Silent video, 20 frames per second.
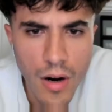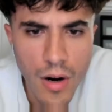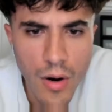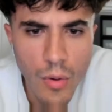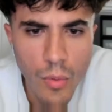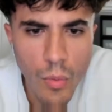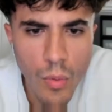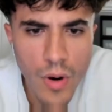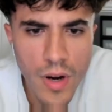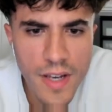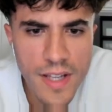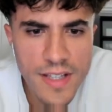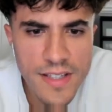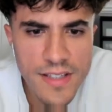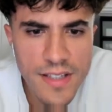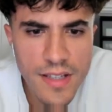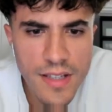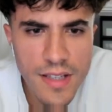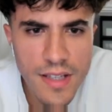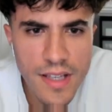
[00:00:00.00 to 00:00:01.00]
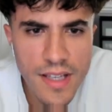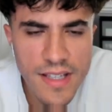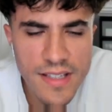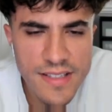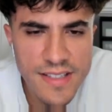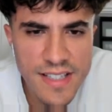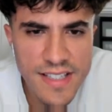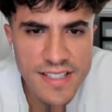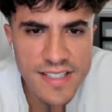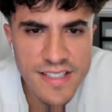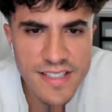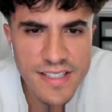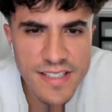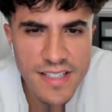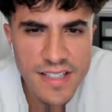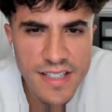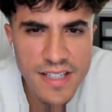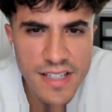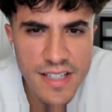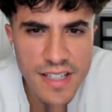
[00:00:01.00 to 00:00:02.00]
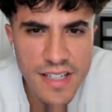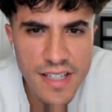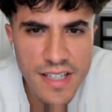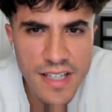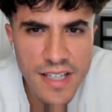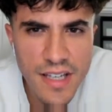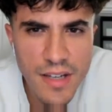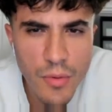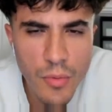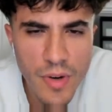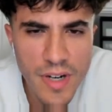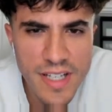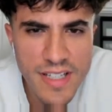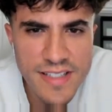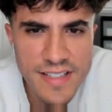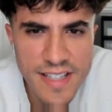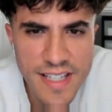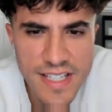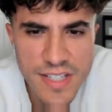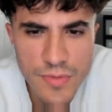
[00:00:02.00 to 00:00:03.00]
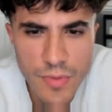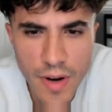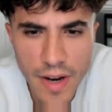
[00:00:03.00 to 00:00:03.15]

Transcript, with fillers: What is, is this? What is this right